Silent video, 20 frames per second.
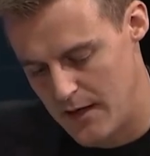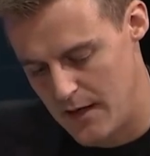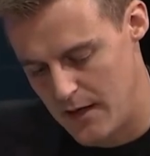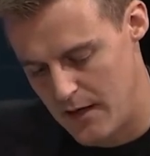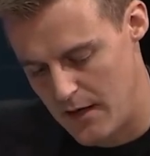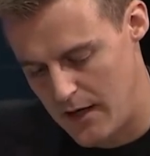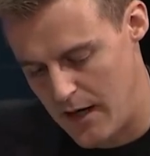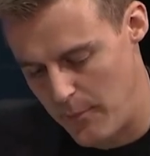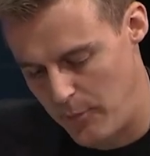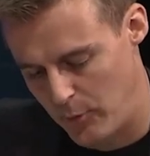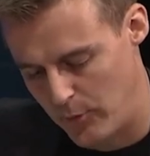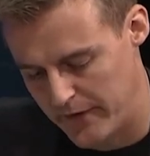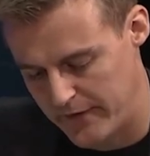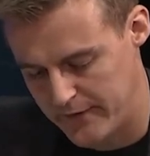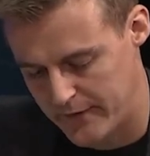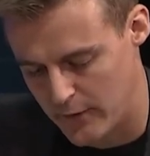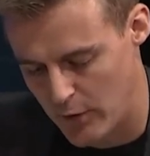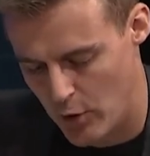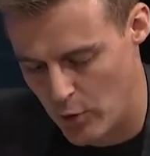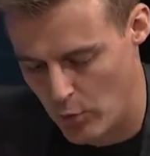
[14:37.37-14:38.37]
a couple of
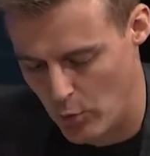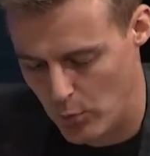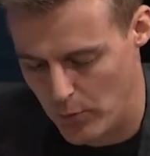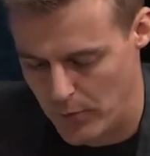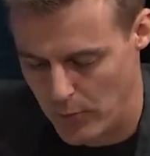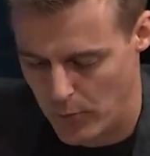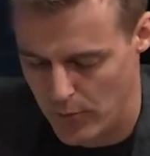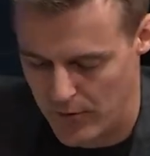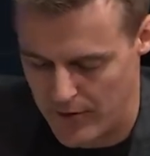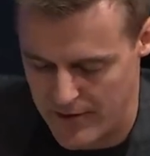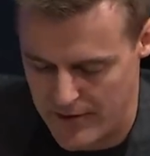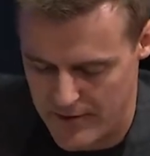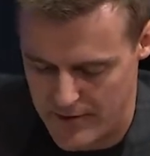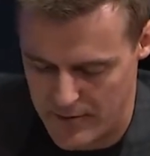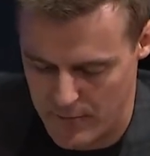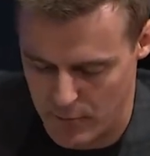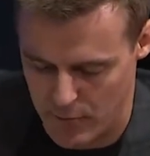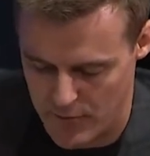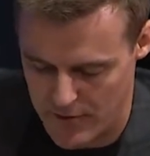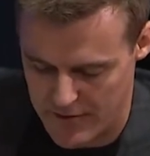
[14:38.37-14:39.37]
weeks ago, we were in,
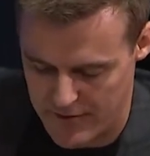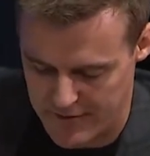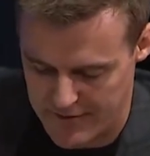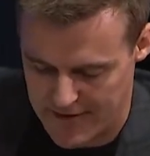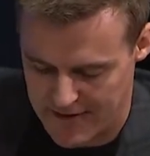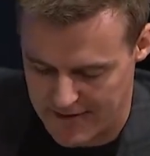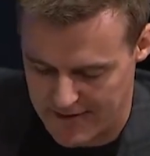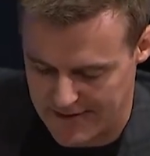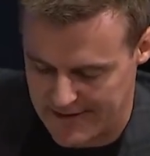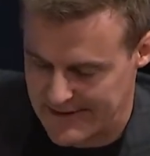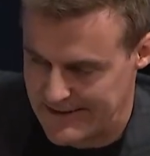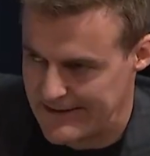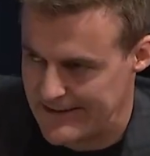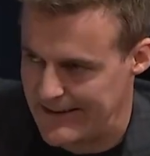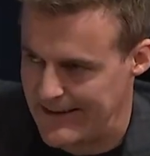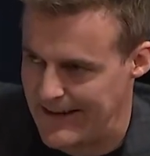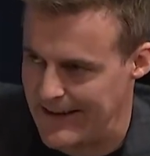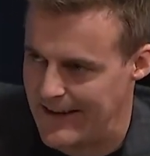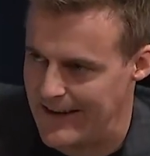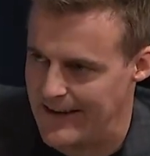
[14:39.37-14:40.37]
we were in Delhi
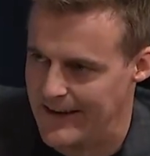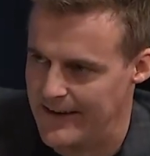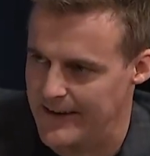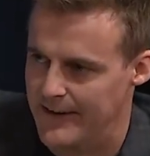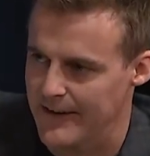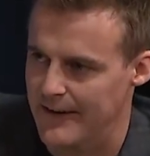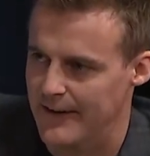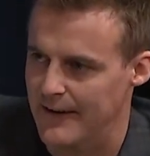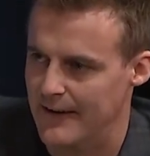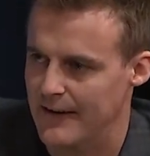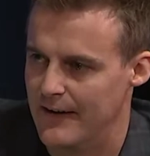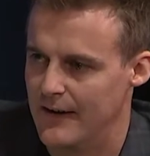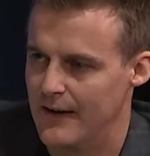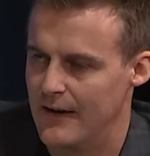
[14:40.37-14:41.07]
and uh,